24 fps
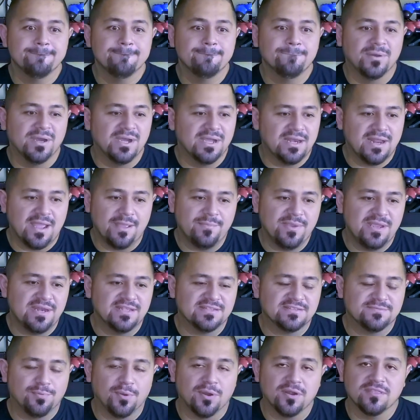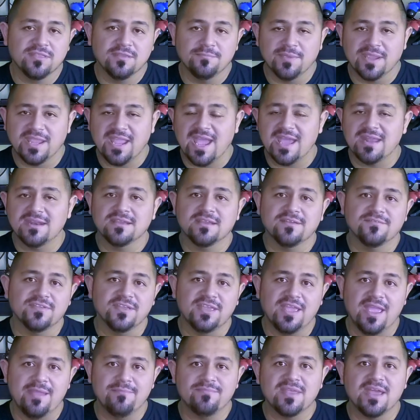But I mean, it's part of the mechanic of the
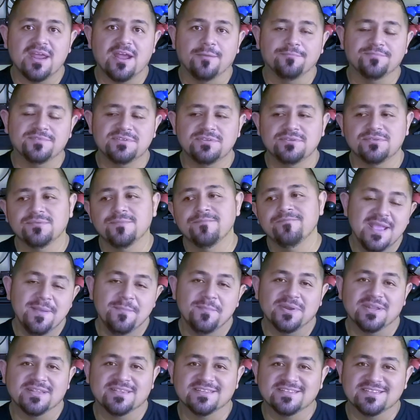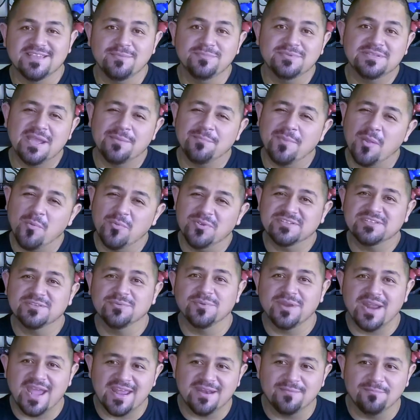game that helps you. But at the same time, I wish they
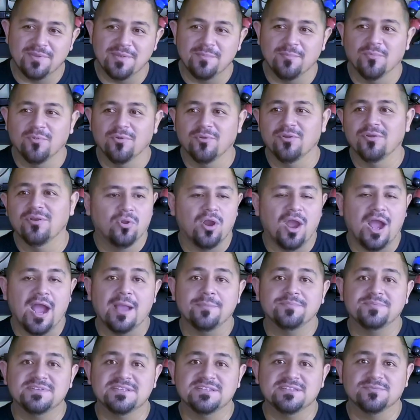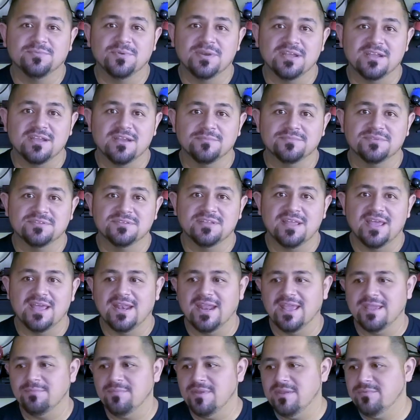would have had a bit more options when it comes to that.
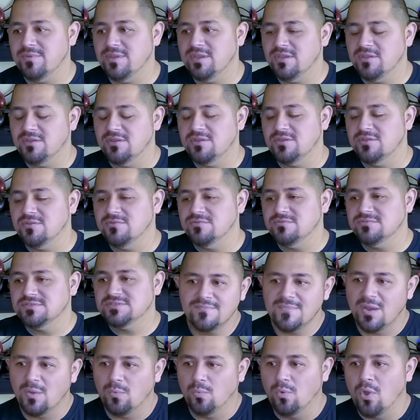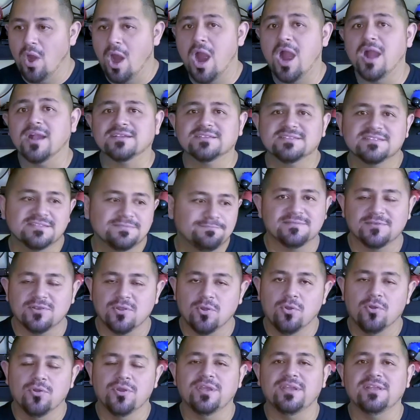Like maybe you could use rocks,
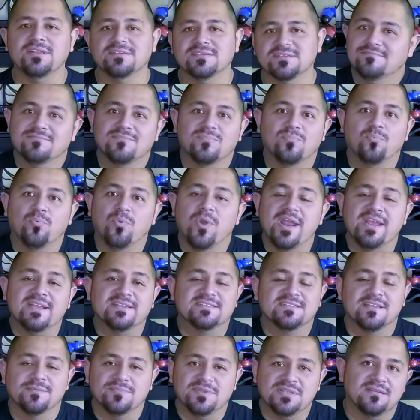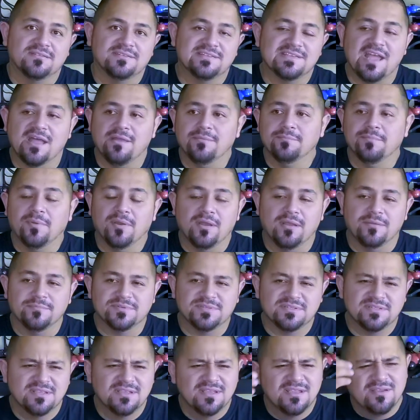coins, bricks, something, sound
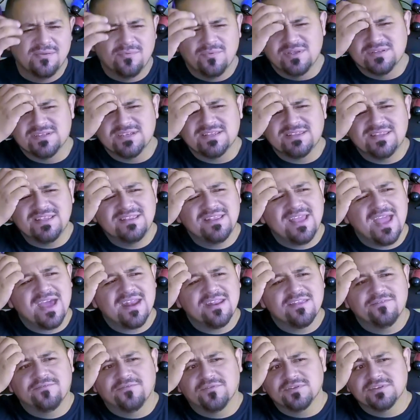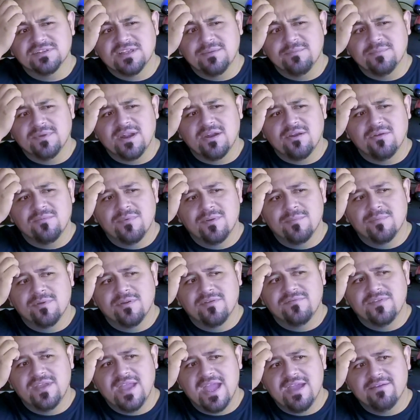bombs, which I think they had in the first game, but I don't remember
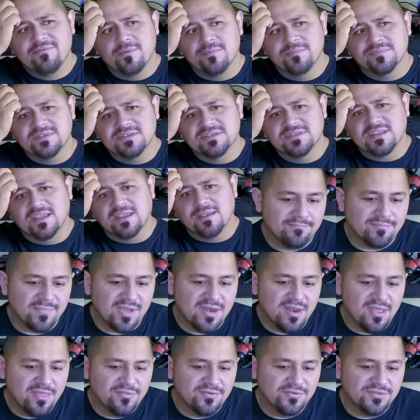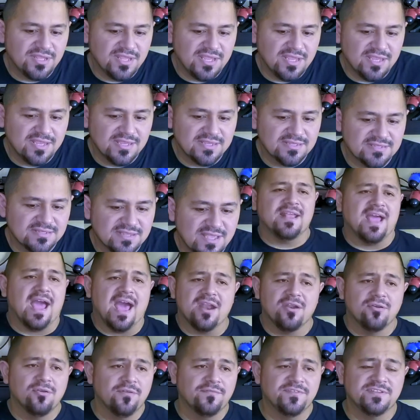if they have them in this game. Another thing is that, I
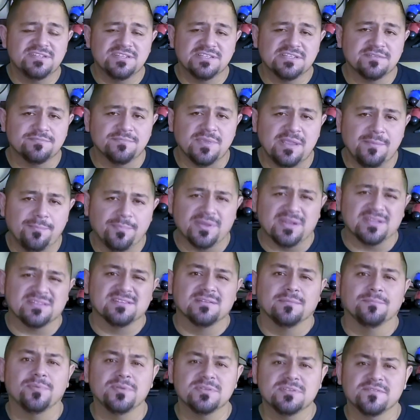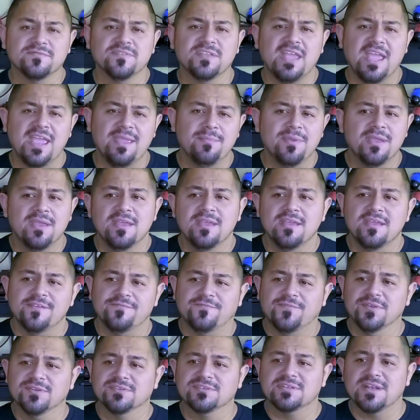don't know if it's just me, but at some point of the game, it
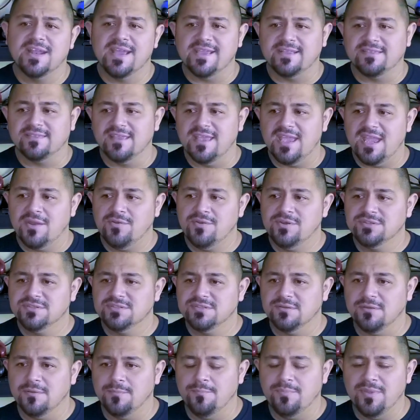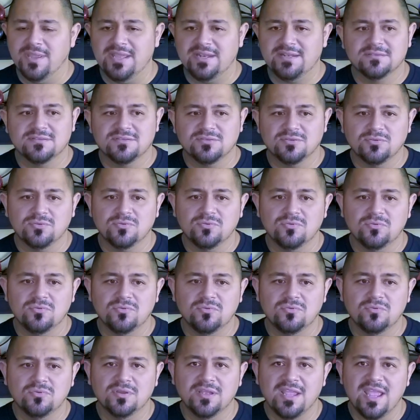feels like the areas are a bit
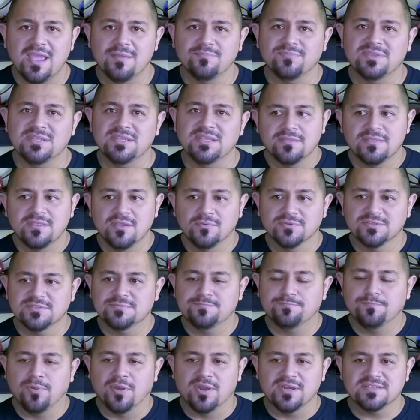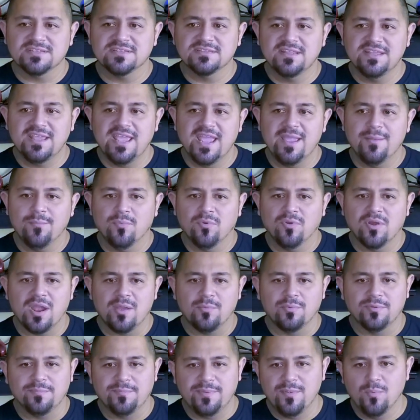too empty. There was parts of the game where I
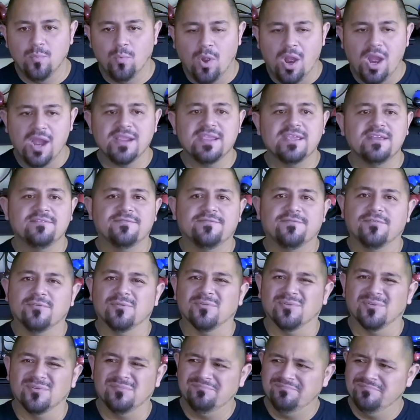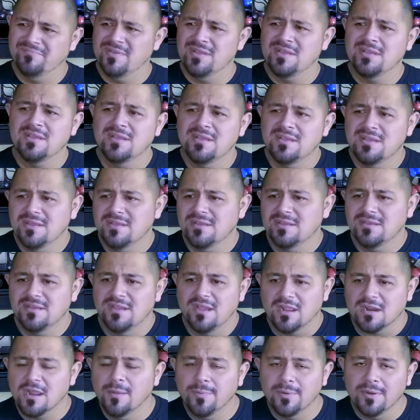would be walking for
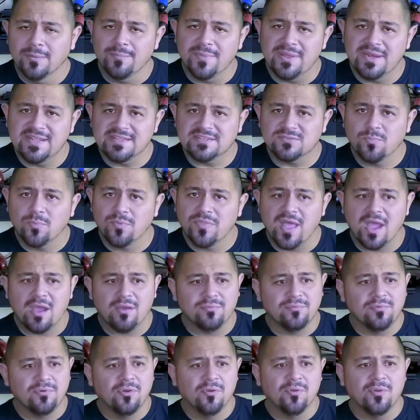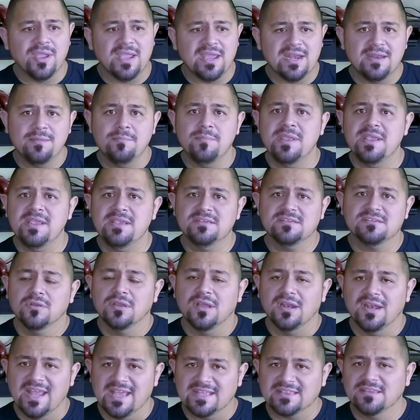a couple of minutes without no enemies,
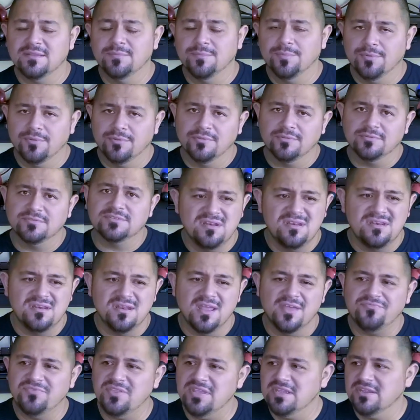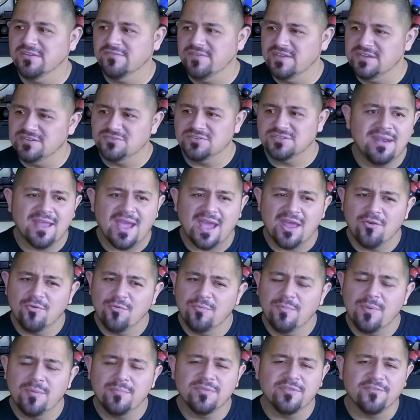collectibles, nothing of interest. I don't
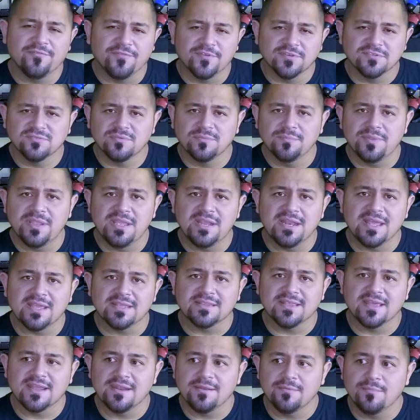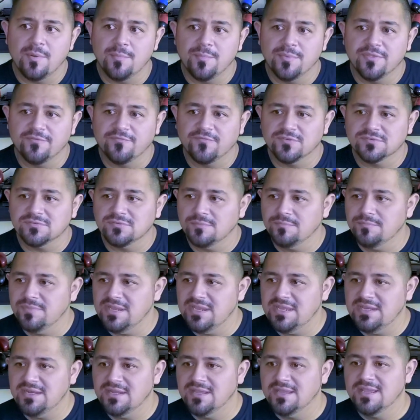remember the first one being like that. I remember the first one
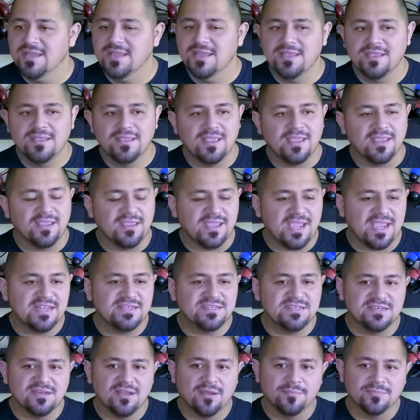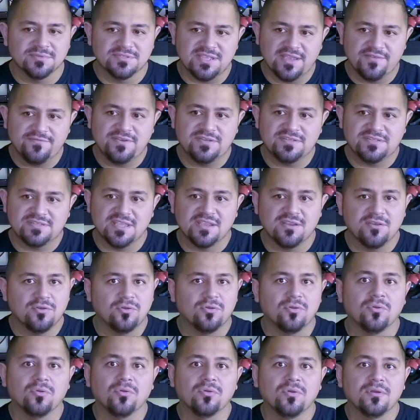being engaging almost every
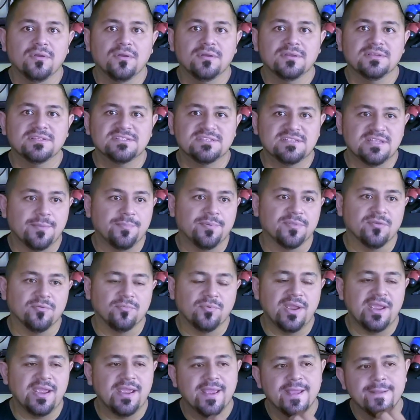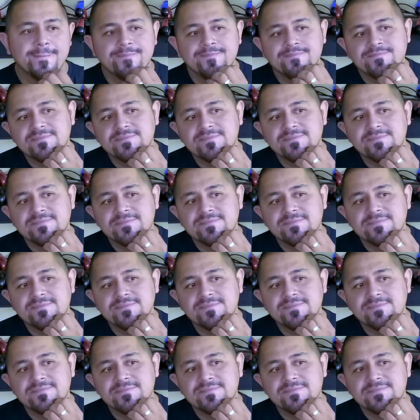single step of the way.